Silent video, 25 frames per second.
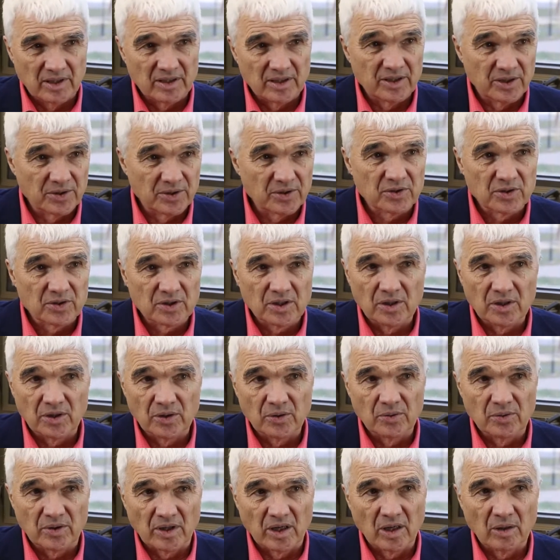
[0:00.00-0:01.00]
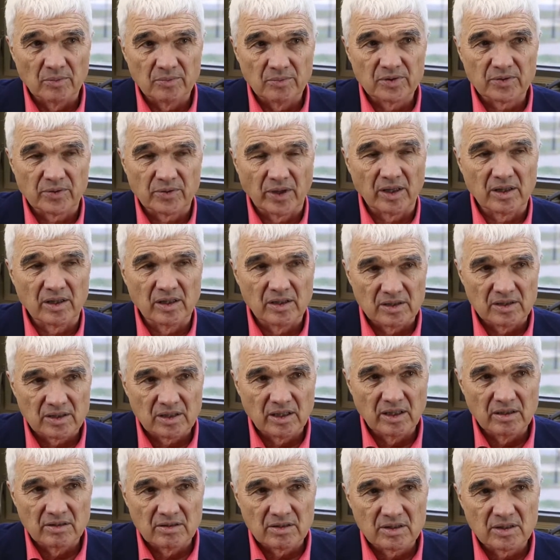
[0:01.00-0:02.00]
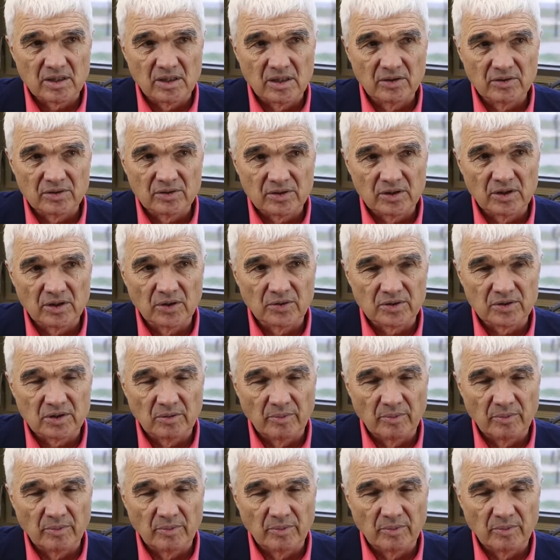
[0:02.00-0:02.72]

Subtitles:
teachers can do to help strengthen kids' skills in those